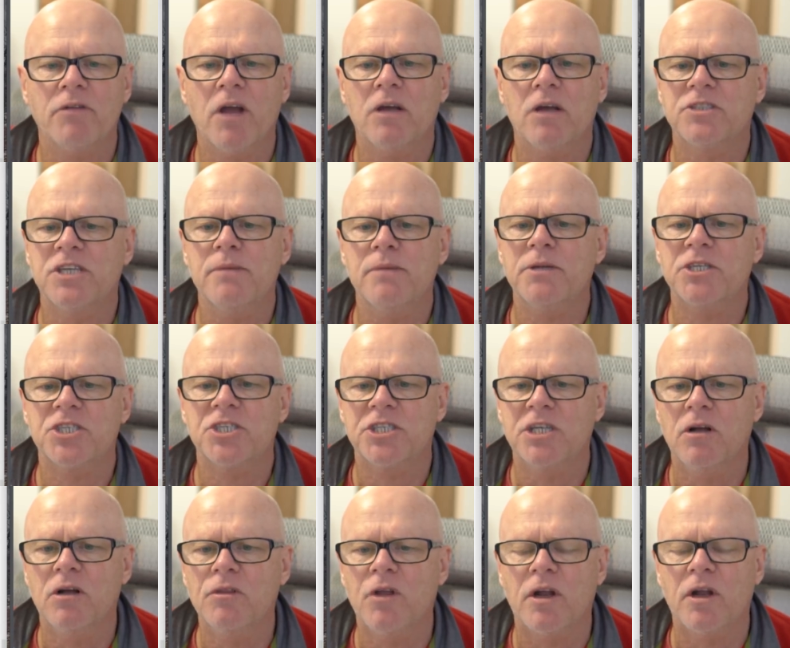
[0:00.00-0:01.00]
No, Tim, it's
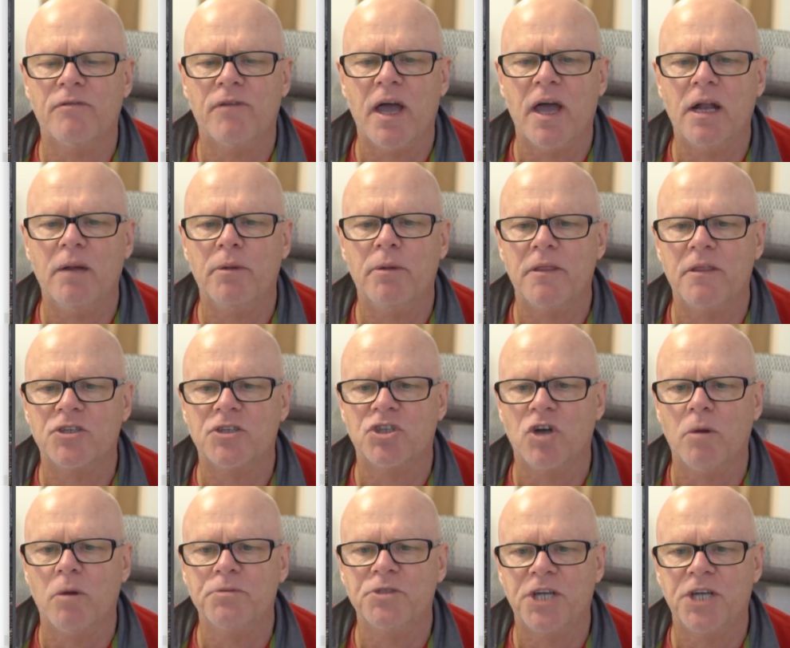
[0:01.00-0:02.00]
still not available in the
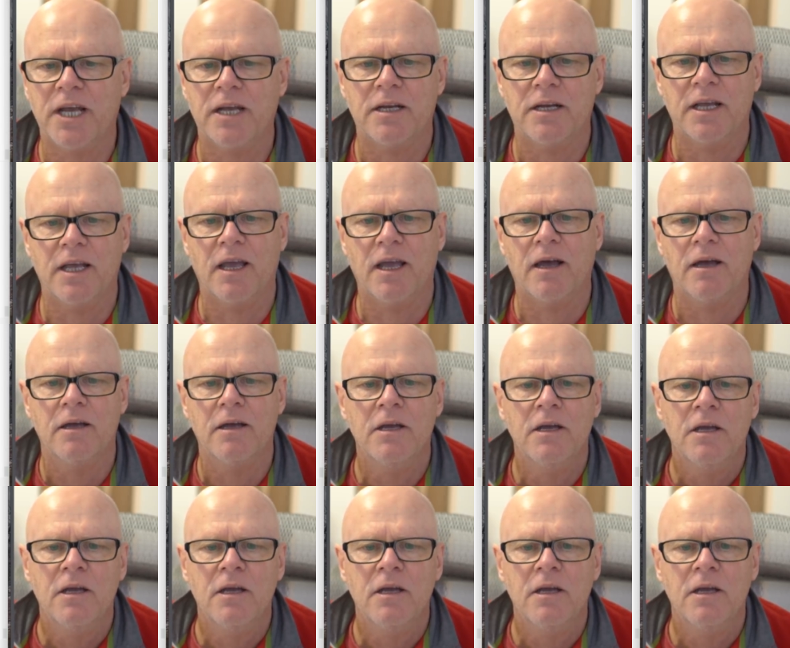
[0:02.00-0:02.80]
shops yet here.